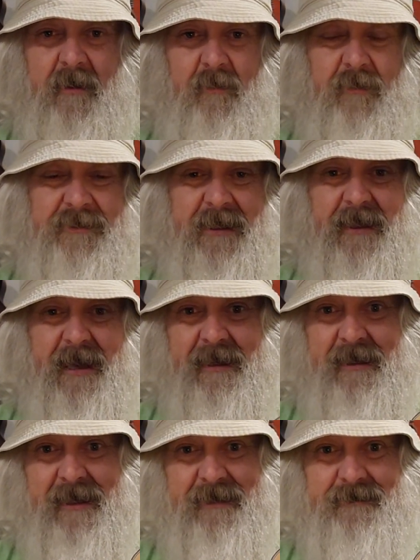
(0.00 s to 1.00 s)
which I
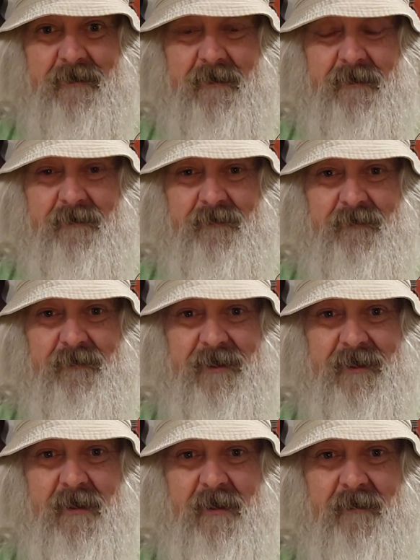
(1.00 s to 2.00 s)
kind of like the
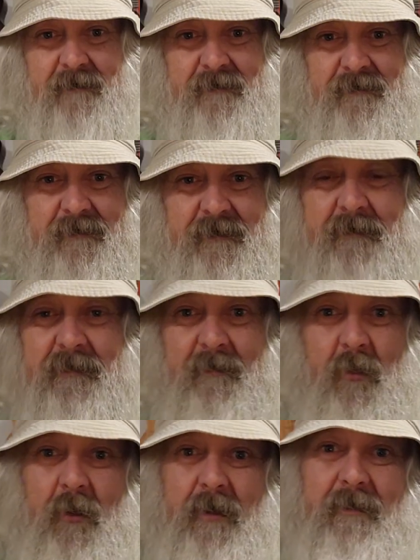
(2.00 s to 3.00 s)
little bit
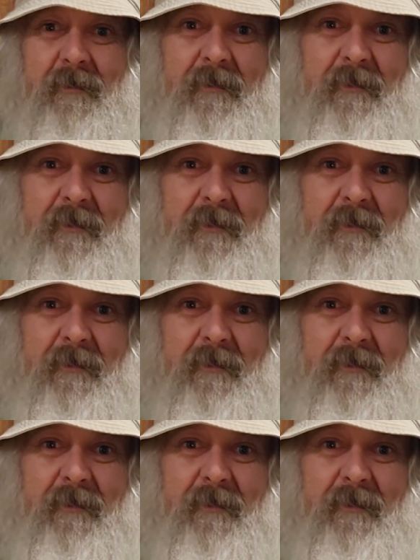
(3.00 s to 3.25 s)
more